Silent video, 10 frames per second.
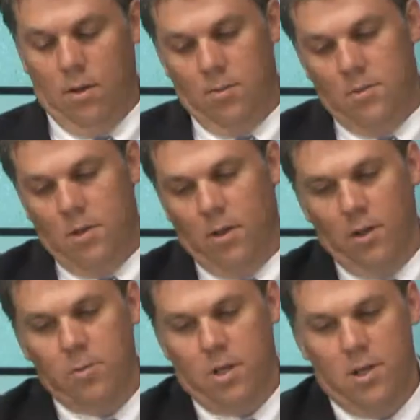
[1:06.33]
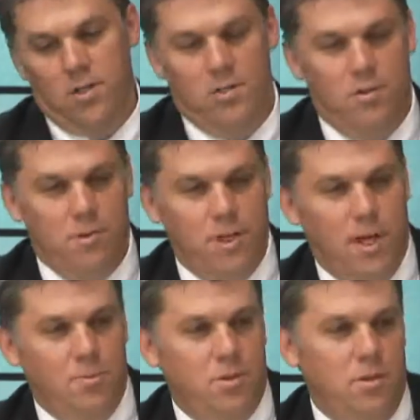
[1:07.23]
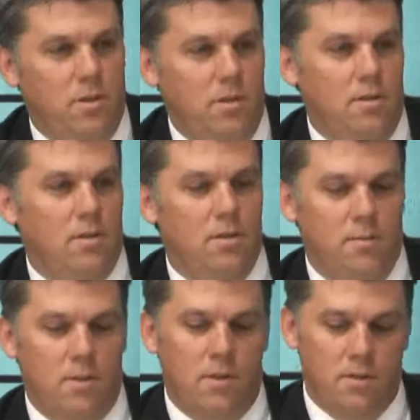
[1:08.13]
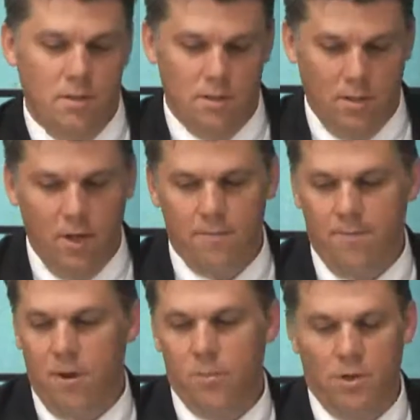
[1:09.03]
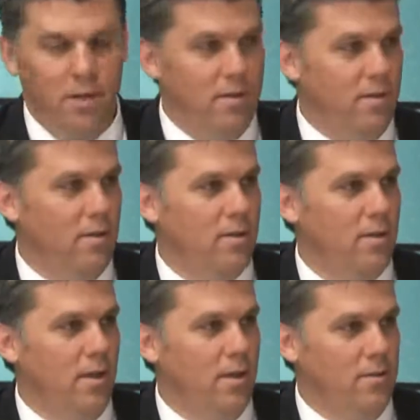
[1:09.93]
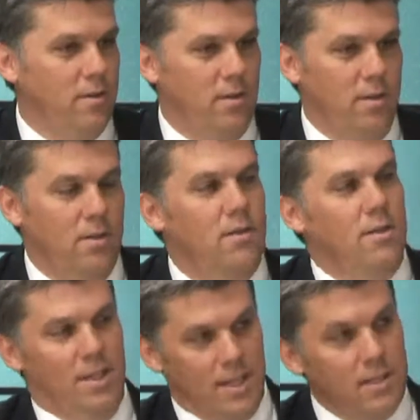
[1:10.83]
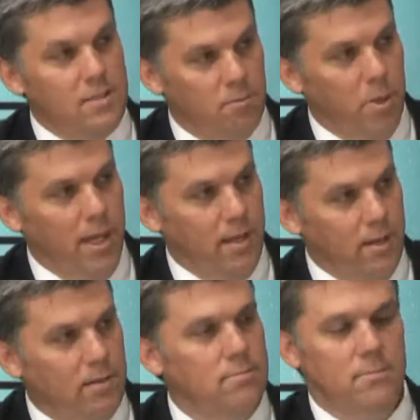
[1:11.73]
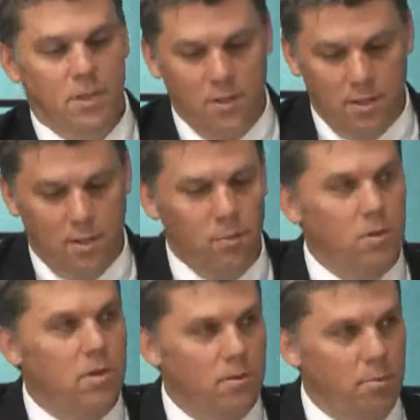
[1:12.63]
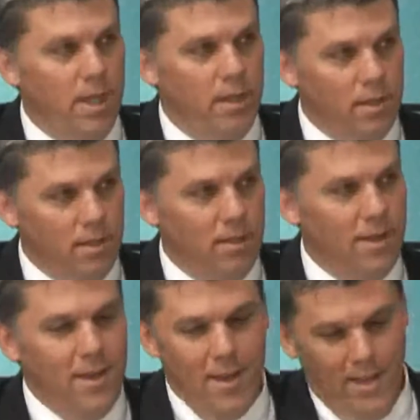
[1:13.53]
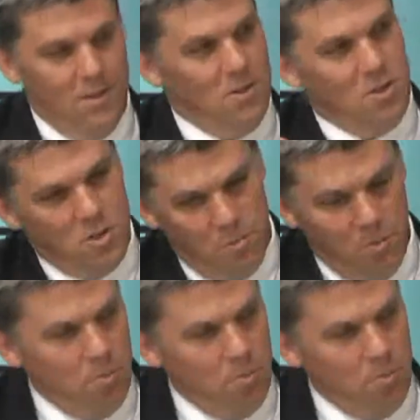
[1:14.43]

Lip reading: a little bit of history on Recapture. There's a lot of farm ground out to the east of Blanding. Then you got the community of Blanding, and there's a strip of